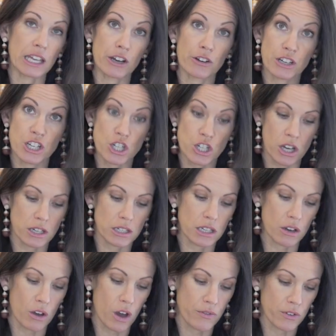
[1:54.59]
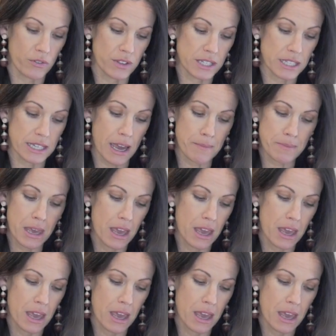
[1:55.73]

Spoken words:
I already shucked it off of the stem.